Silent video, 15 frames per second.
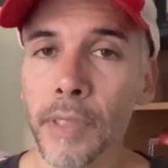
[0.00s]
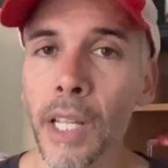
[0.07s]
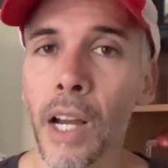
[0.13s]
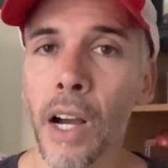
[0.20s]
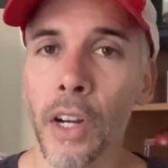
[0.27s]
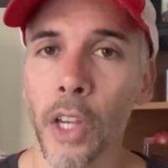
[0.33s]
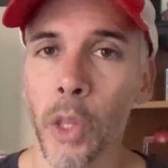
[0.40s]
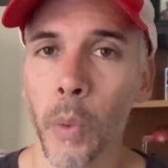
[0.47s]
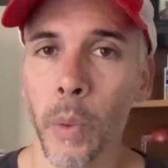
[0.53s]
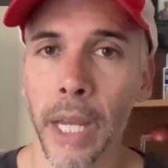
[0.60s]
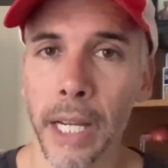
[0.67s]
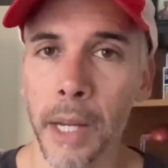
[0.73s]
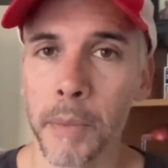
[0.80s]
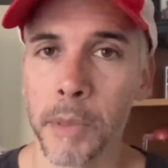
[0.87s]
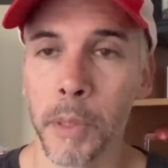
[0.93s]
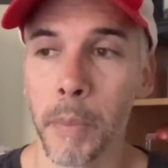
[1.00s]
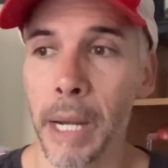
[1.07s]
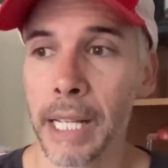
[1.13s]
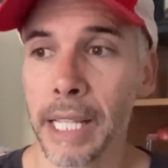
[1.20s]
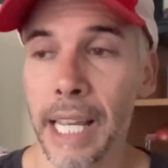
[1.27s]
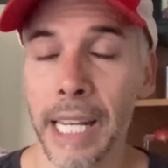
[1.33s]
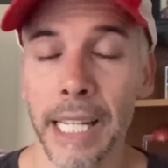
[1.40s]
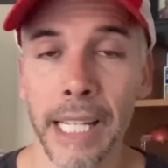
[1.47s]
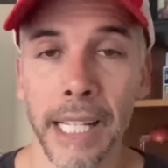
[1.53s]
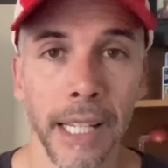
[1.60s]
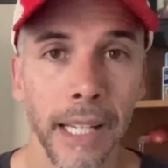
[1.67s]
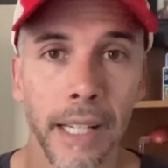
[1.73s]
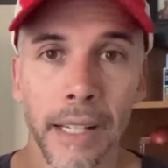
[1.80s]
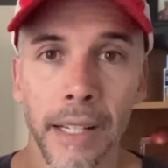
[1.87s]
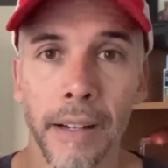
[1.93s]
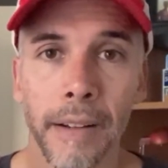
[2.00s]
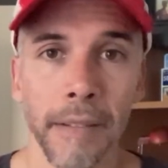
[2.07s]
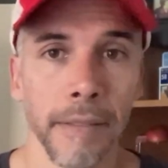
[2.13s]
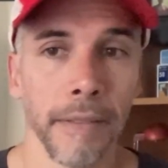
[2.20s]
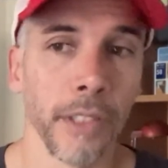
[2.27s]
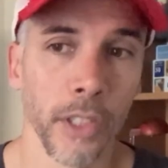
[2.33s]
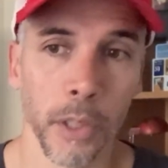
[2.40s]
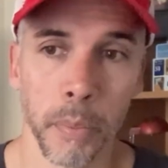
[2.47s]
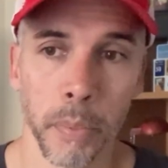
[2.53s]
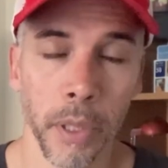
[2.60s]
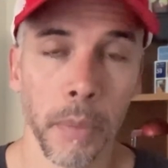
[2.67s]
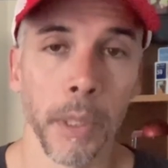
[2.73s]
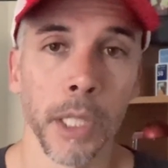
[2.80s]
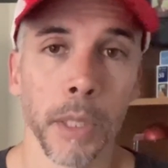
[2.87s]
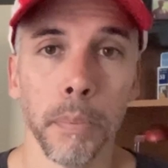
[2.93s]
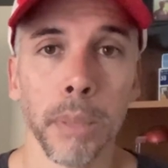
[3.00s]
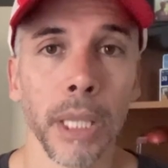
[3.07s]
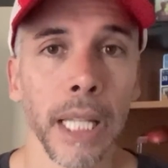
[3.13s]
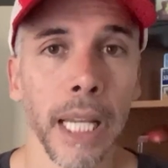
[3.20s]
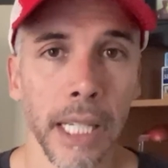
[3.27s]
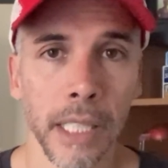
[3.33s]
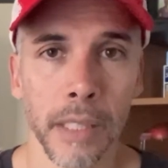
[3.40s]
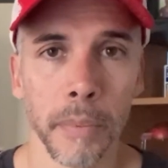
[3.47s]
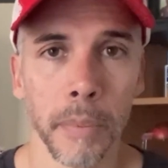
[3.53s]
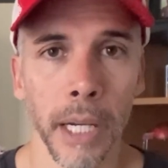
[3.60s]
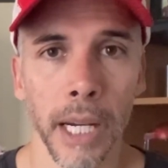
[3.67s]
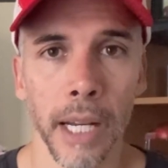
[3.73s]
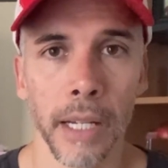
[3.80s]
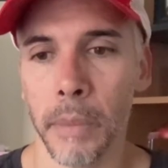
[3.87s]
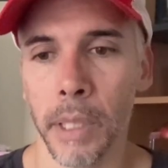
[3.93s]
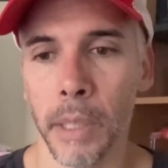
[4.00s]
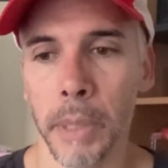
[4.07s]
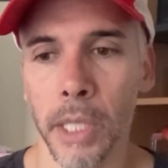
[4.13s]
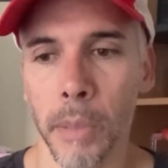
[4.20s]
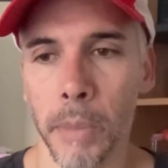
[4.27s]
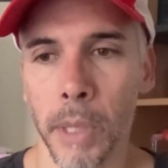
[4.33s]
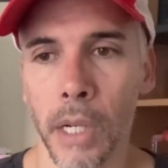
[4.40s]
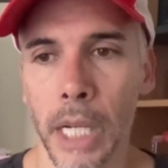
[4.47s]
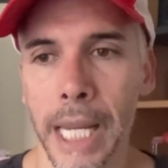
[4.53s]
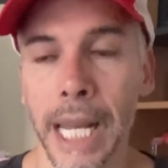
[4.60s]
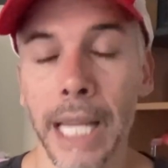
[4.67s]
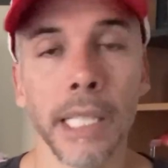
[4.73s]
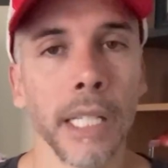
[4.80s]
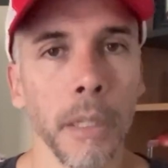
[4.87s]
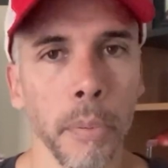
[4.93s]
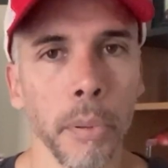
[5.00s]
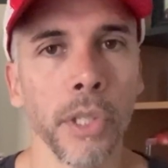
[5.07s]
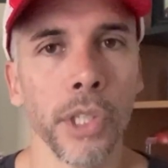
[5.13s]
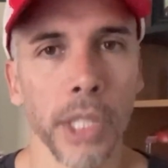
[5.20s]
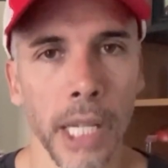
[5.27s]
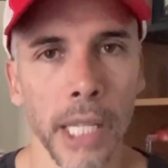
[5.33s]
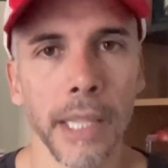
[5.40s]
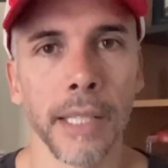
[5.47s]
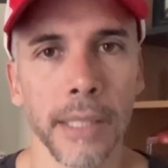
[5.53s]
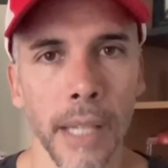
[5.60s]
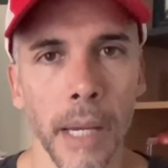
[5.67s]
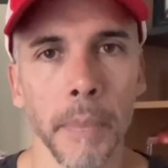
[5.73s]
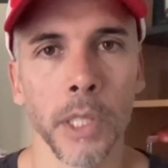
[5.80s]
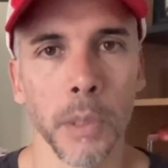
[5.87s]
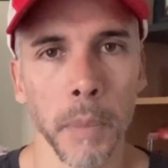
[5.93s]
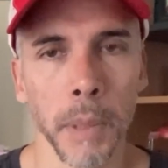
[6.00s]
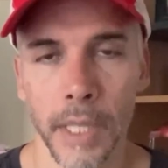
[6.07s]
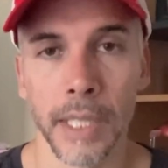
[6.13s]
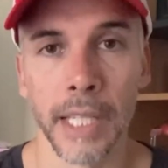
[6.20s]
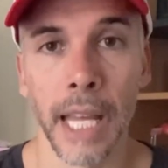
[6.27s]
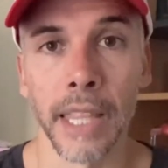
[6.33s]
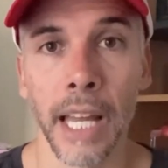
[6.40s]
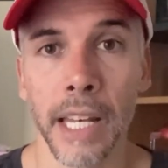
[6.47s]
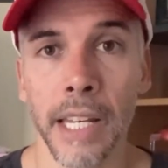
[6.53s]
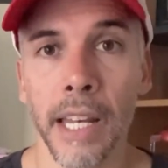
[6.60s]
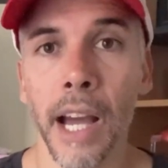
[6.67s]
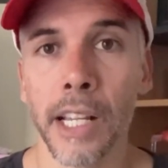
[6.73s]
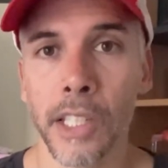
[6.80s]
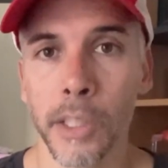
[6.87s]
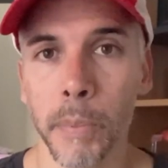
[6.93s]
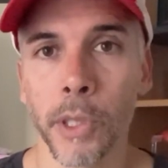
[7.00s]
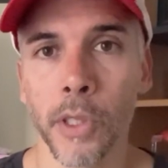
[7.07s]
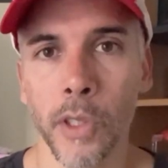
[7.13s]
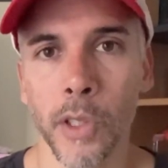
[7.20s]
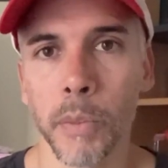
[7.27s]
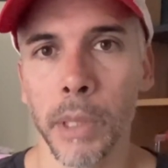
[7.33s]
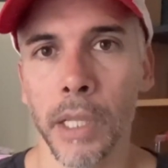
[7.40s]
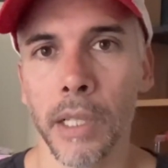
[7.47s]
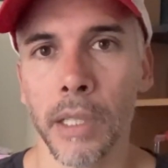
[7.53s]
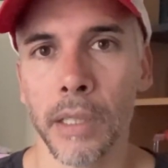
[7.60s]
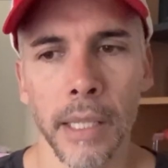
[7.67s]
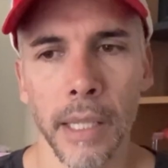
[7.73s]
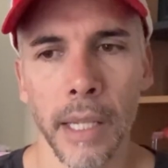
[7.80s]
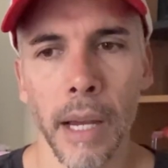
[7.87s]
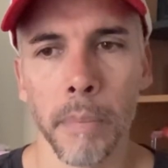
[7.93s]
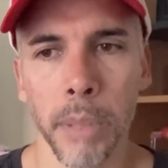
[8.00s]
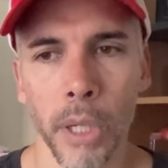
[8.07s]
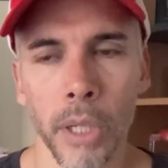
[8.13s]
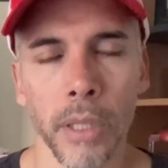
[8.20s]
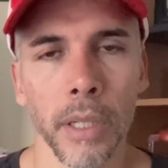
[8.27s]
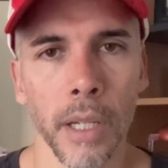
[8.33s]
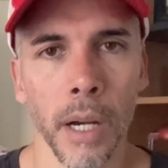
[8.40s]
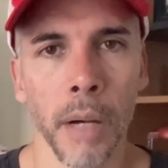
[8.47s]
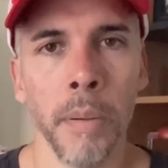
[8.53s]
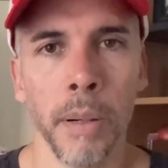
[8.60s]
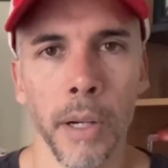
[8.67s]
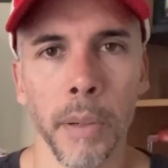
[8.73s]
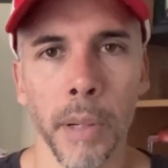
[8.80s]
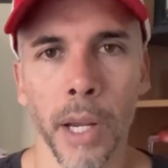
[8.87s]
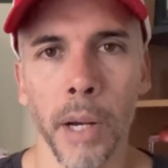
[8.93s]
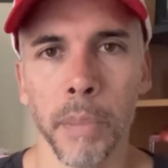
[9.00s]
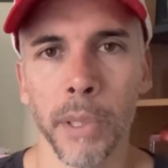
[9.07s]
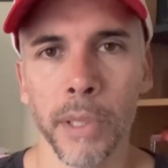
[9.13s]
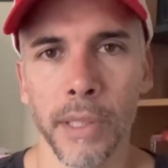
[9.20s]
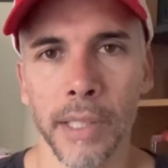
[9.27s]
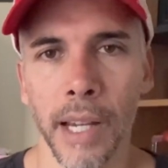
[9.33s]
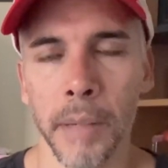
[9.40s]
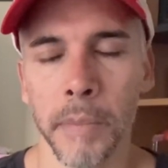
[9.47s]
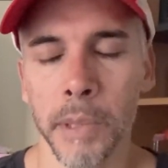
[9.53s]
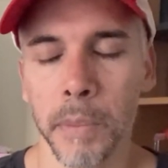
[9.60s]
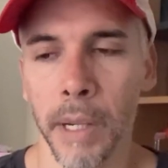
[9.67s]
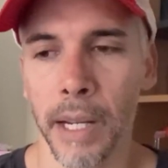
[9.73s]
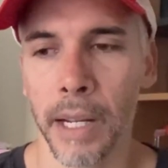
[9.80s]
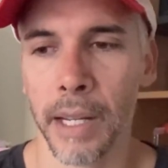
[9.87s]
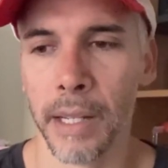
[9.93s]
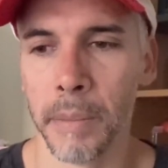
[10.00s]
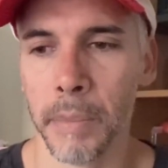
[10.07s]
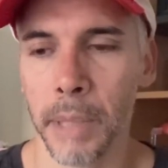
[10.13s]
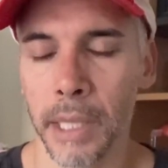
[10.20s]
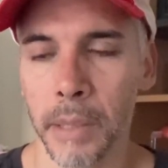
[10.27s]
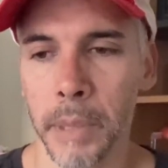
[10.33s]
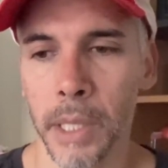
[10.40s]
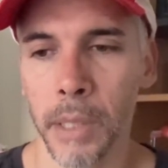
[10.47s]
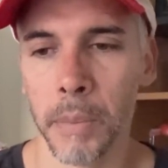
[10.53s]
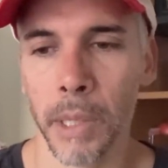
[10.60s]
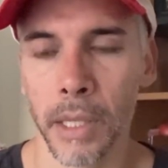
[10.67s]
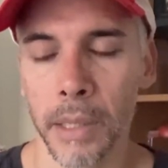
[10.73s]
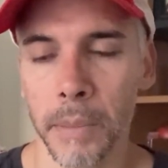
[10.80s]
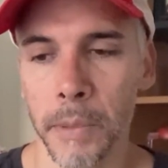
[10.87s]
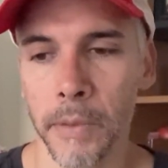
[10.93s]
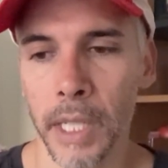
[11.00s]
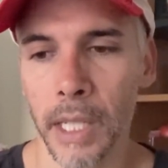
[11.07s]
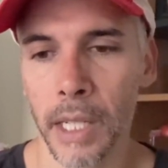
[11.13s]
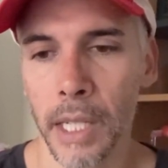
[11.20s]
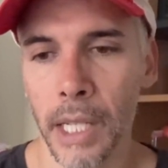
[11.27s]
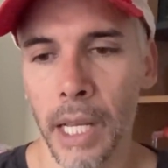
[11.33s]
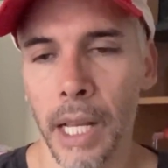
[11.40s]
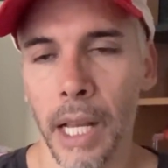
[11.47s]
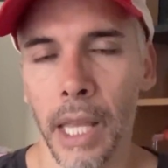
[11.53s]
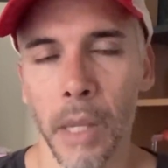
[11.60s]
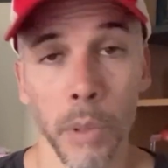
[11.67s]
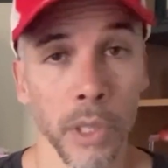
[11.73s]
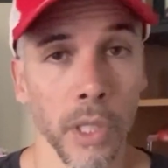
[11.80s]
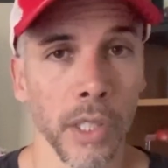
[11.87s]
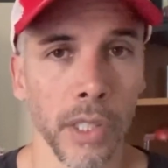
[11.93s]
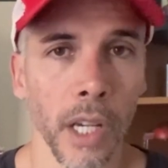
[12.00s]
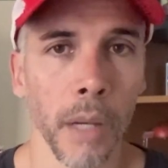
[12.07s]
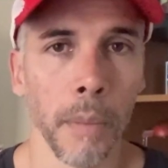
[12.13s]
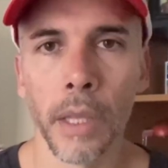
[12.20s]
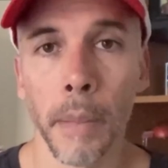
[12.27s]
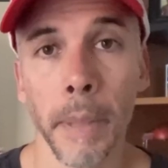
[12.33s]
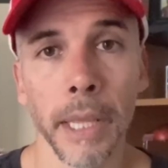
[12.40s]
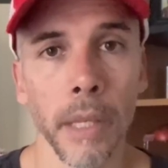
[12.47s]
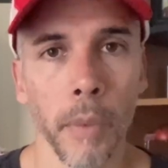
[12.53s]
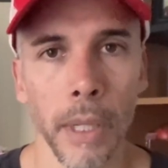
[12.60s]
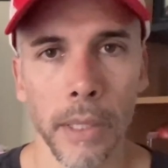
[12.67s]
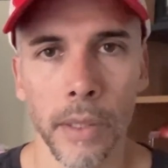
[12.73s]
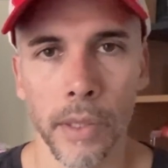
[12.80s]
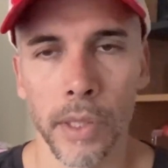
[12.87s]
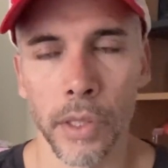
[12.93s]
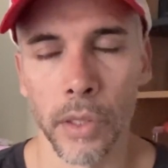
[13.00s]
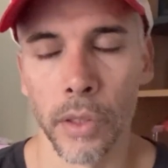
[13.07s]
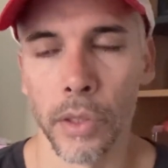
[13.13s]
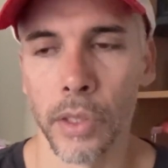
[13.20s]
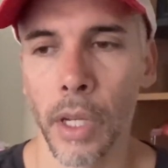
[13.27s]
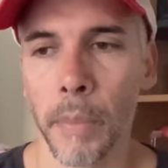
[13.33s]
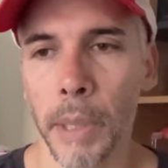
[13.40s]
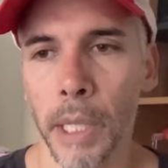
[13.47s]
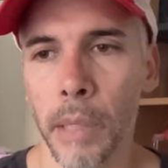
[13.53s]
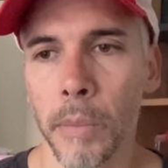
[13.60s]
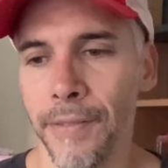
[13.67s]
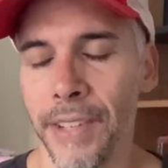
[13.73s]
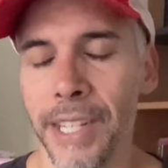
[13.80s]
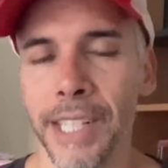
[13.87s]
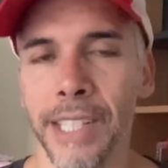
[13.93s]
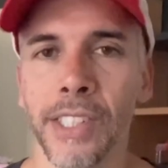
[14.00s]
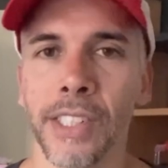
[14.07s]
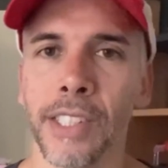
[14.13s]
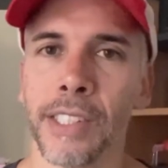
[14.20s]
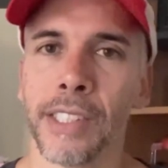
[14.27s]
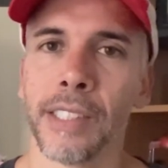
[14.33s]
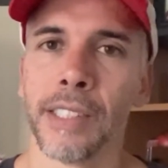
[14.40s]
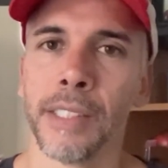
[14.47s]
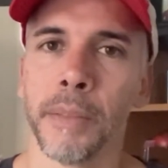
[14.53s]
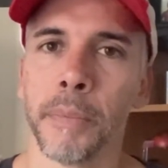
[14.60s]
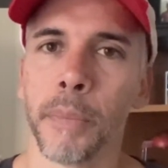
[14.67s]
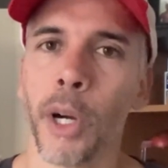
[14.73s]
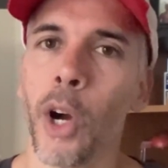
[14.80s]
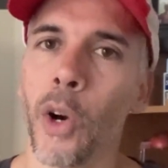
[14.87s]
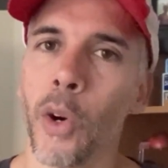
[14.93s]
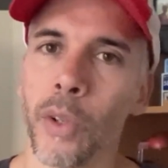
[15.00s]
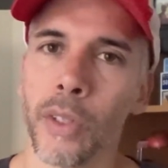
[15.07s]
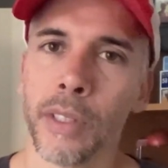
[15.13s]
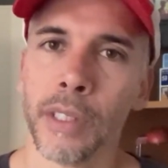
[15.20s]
another one that comes to mind, getting just pretty much blazed by Lamine Yamal. And I did appreciate this time his speed. He's got that nice burst of speed. He got burned a couple, a couple of times by, by Lamine Yamal, Camavinga, And there was the sub. They made the right decision in subbing him. Vinicius, bro.